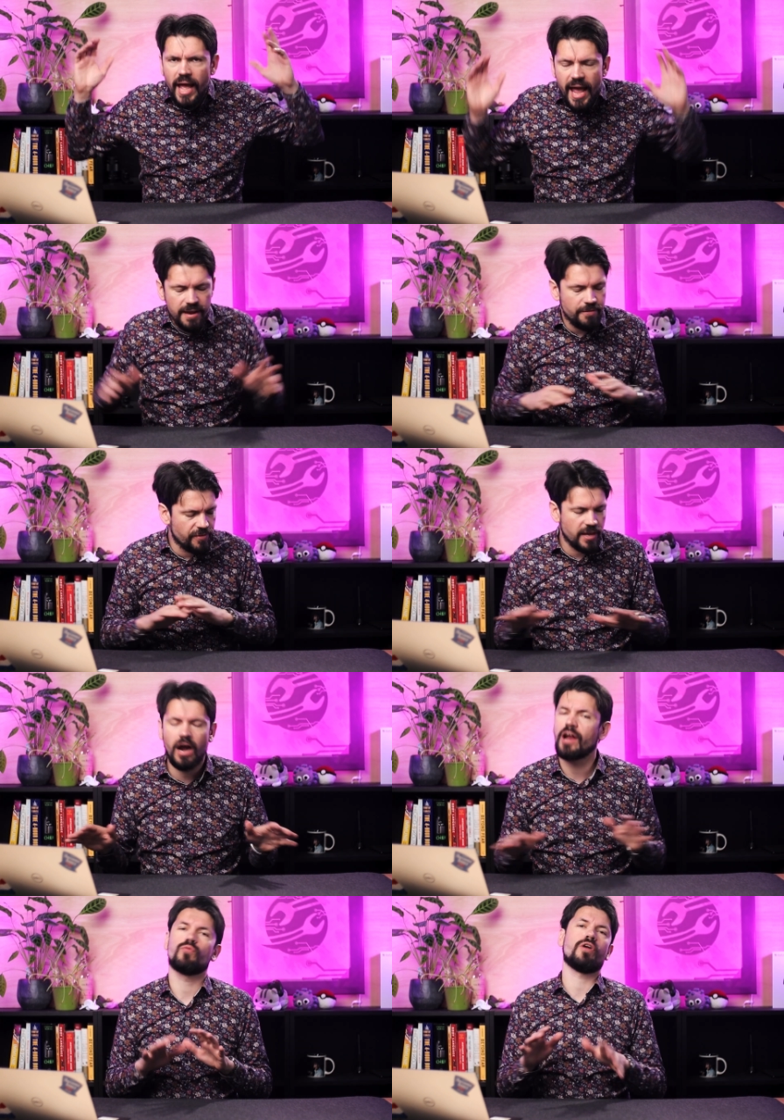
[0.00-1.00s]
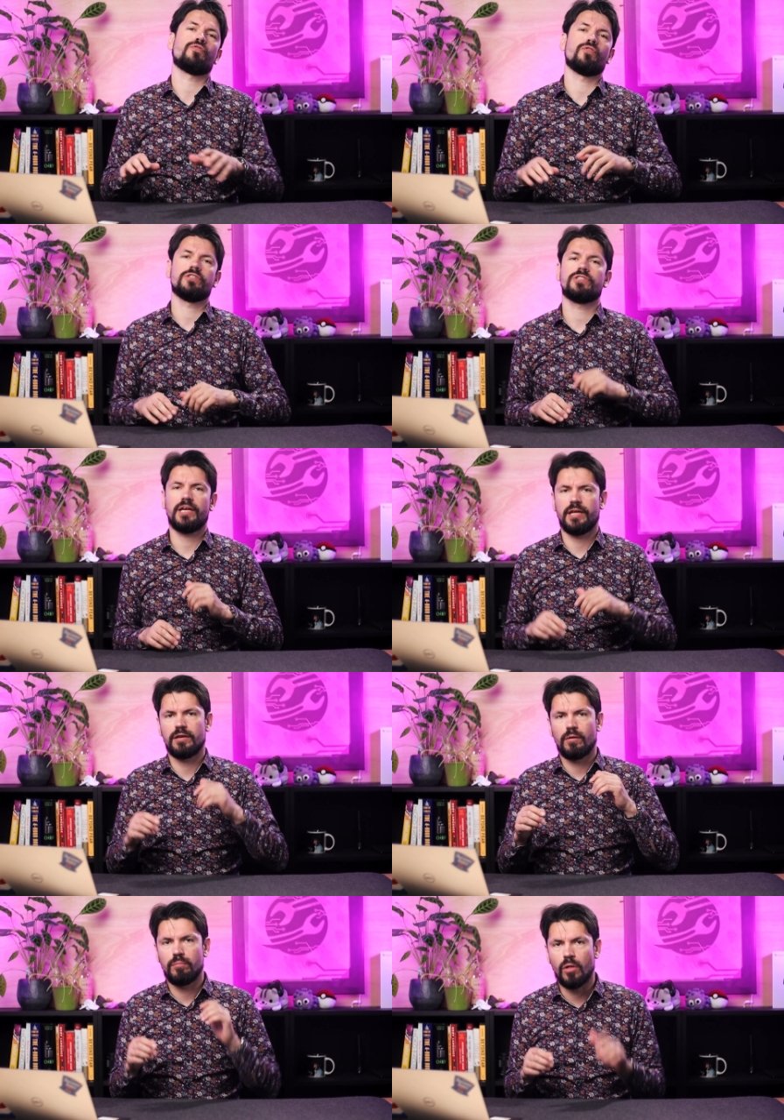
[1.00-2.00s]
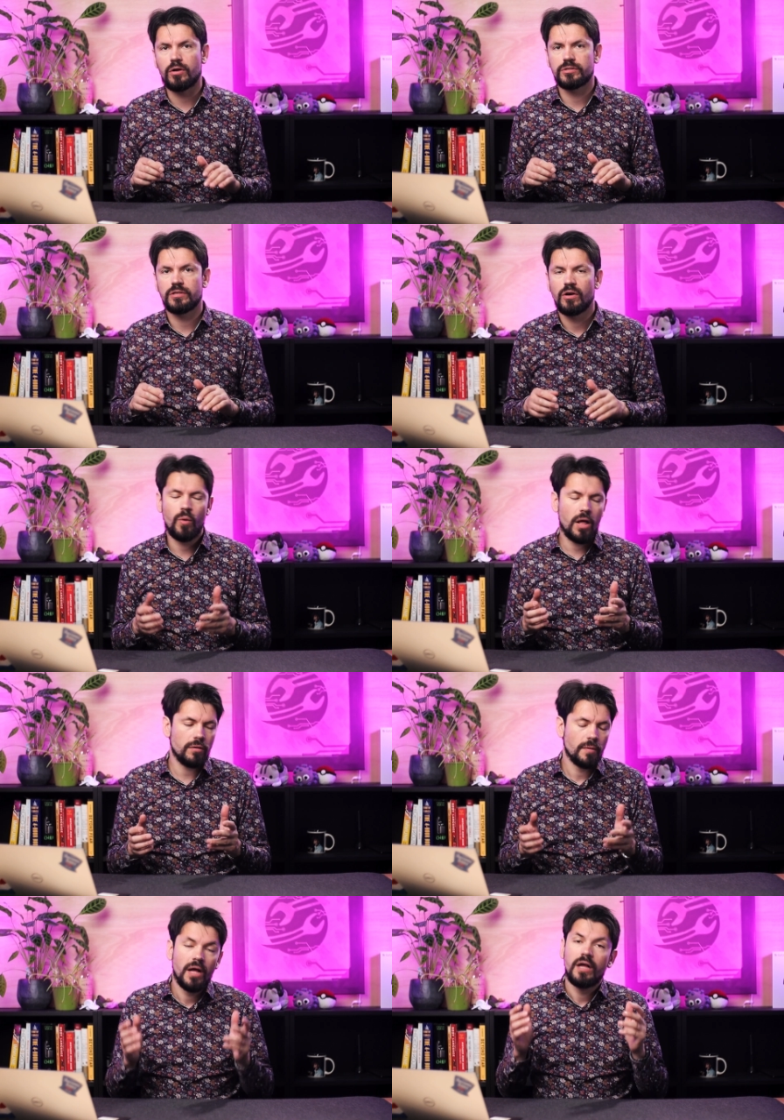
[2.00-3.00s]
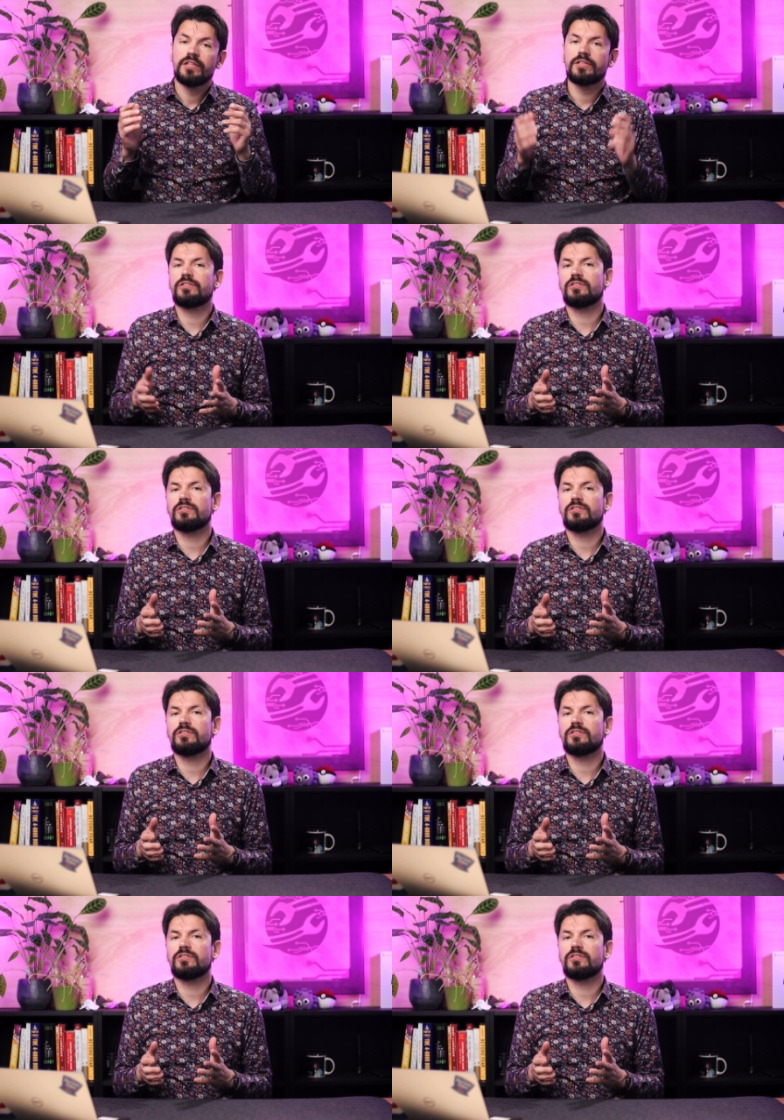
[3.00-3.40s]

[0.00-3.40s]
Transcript: anything I reference in blocks? Well, to